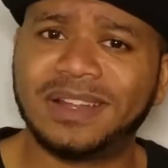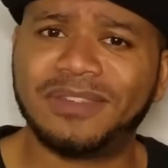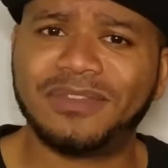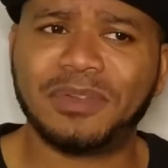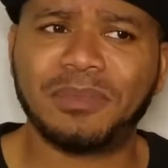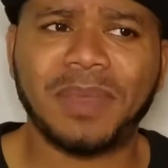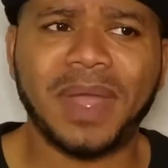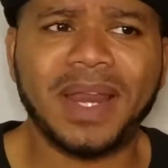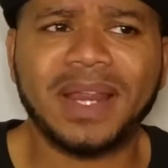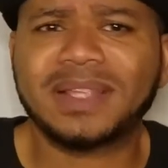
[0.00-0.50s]
And
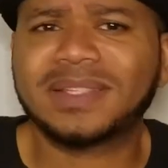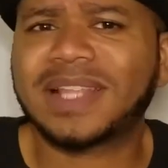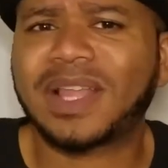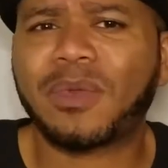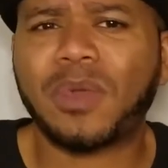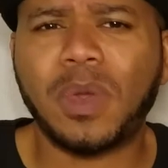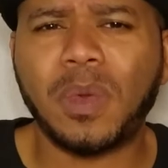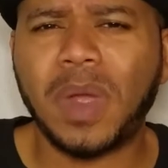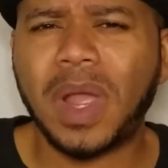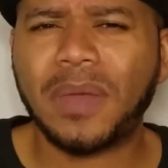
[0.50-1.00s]
Monica's like, well,
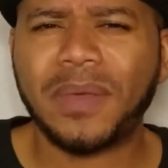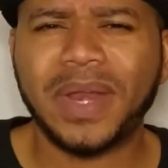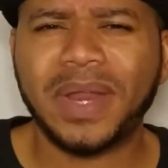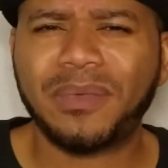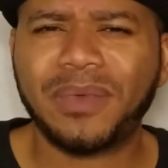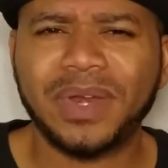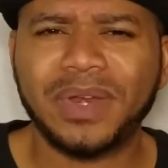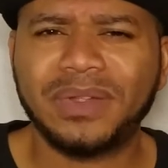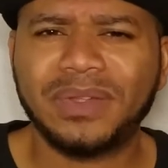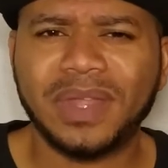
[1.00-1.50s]
why would I want
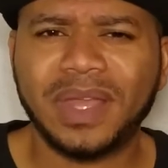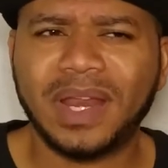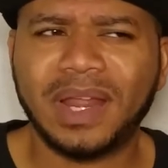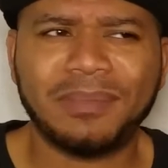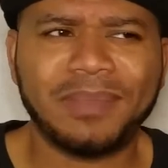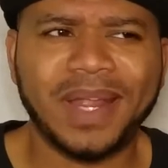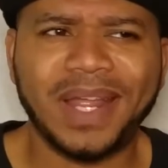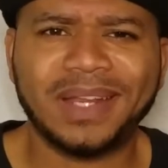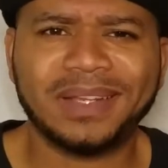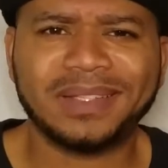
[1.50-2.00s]
to do that? I'm
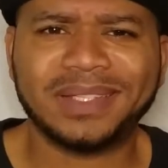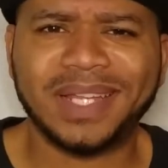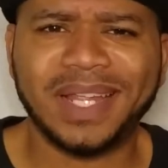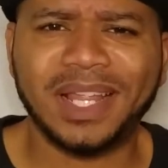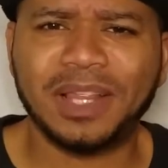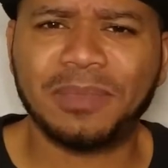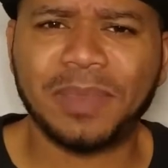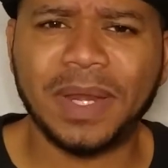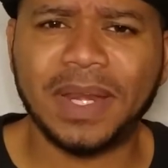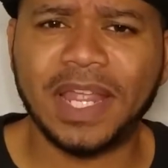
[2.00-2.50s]
not telling
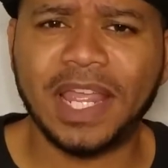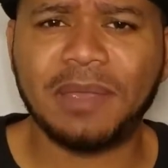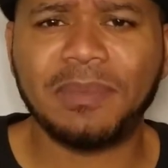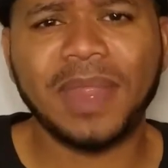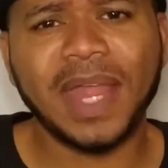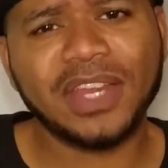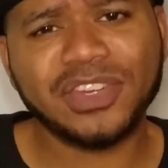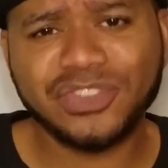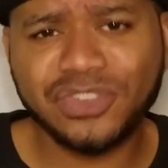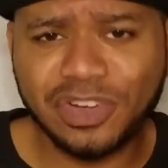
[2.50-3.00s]
my name. And that
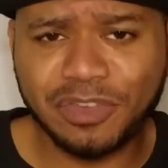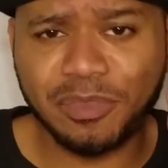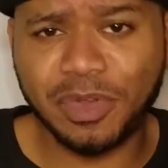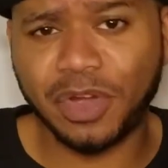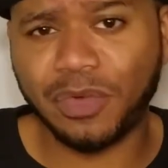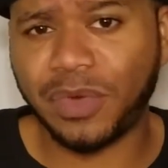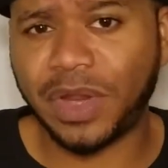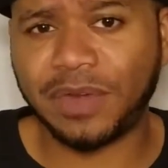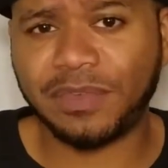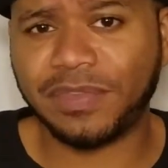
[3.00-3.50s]
should have been a
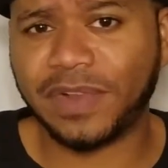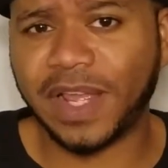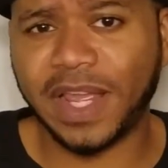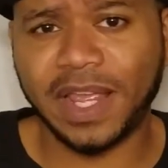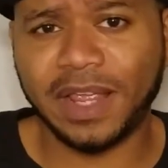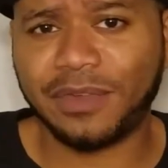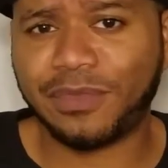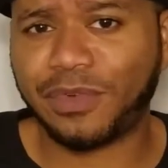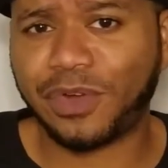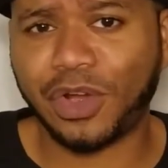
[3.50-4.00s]
red flag
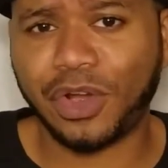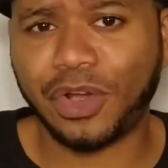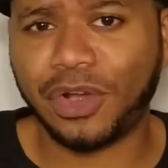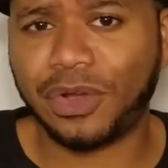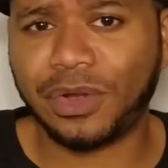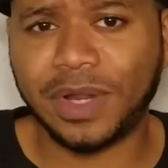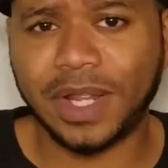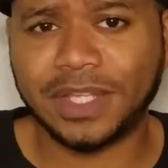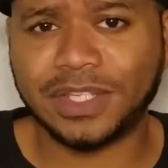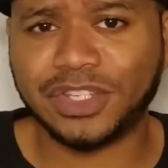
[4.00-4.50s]
for her
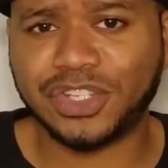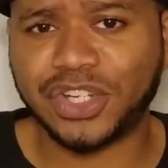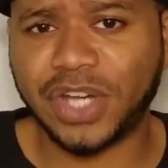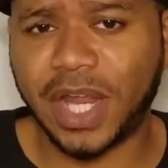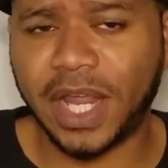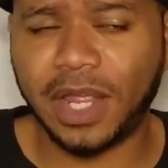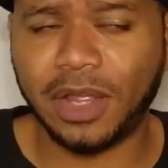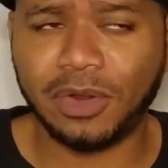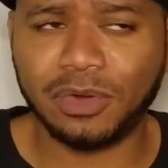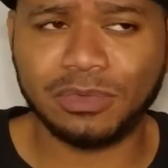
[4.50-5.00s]
as a child.